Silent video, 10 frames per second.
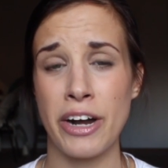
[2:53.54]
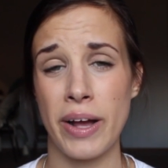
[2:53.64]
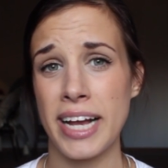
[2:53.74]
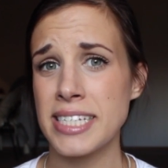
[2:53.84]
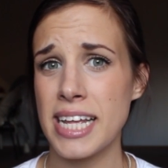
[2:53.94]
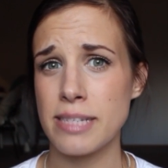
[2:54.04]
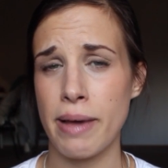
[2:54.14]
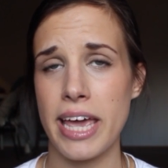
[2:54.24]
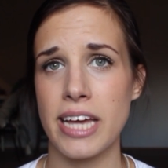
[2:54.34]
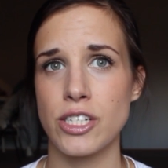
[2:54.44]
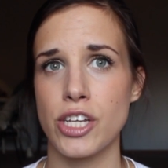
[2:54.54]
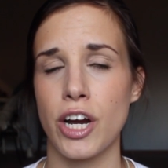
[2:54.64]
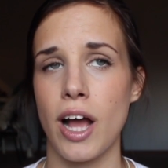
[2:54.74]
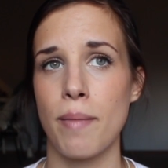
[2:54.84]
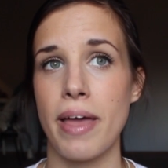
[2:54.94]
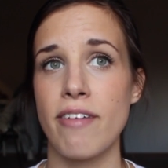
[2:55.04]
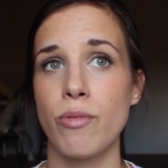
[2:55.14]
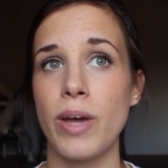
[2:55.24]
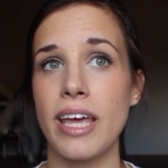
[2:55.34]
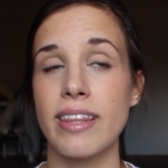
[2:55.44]
I don't know, I guess that's my answer. Um,
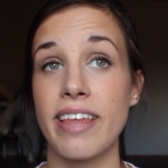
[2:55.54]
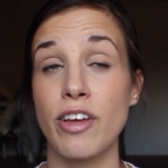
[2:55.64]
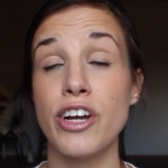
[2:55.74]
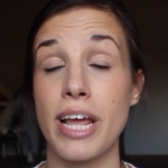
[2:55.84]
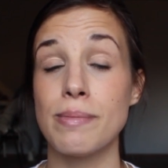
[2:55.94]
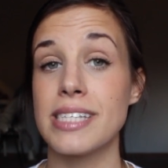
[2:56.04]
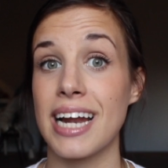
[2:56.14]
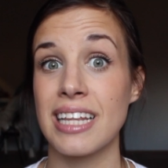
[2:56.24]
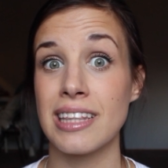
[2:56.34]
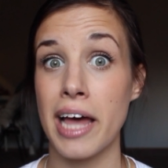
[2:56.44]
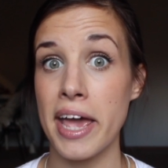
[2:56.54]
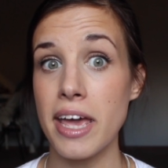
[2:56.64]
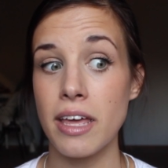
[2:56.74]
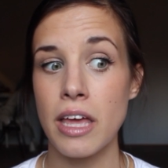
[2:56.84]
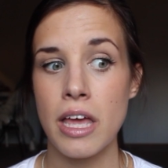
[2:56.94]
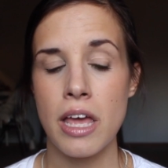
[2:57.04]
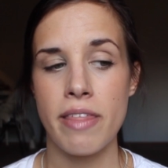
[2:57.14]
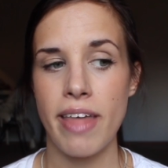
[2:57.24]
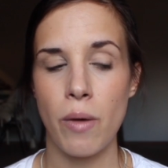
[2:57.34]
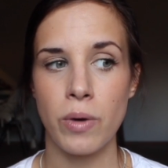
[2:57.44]
if we, like there are names that I like
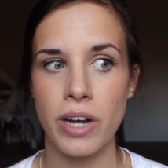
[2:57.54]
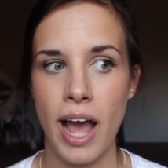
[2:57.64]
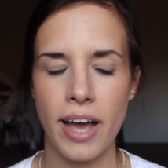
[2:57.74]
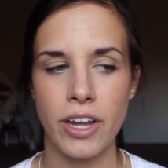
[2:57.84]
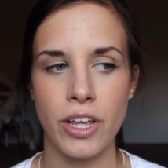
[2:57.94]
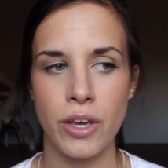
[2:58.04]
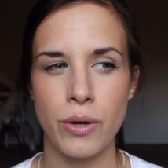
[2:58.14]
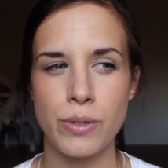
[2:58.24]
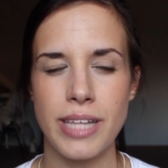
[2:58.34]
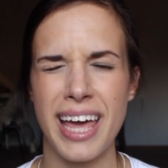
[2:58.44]
that we're not going to use.